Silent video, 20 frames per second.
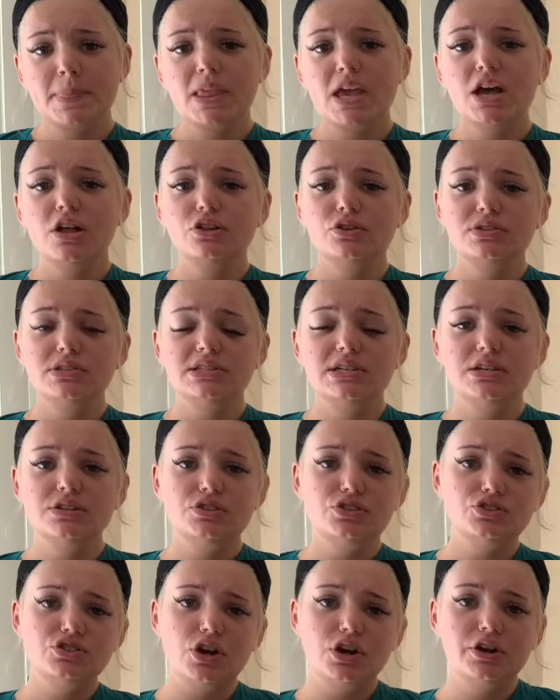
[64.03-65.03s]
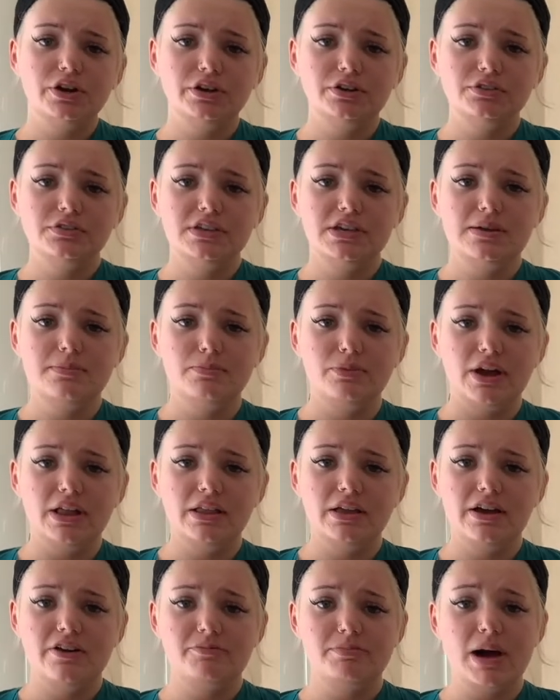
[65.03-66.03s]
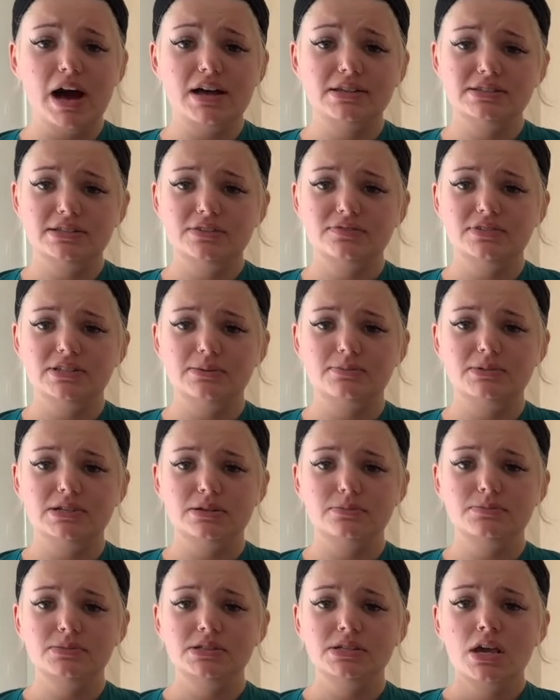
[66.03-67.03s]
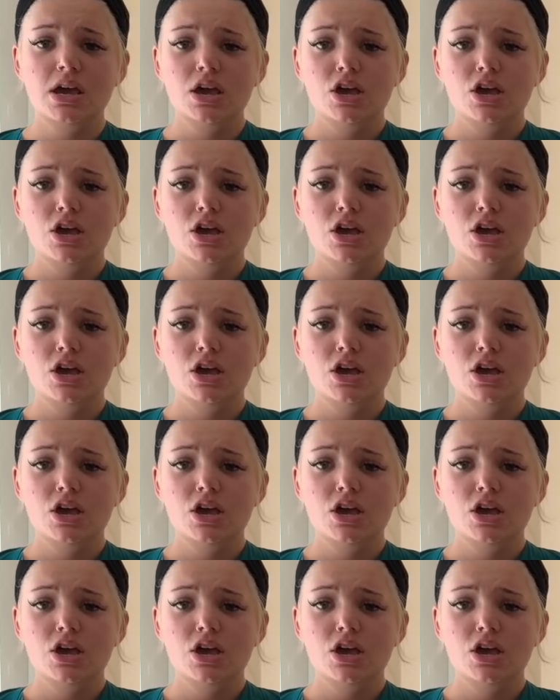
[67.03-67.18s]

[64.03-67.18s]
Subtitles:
Hallucinations are under the umbrella of positive symptoms,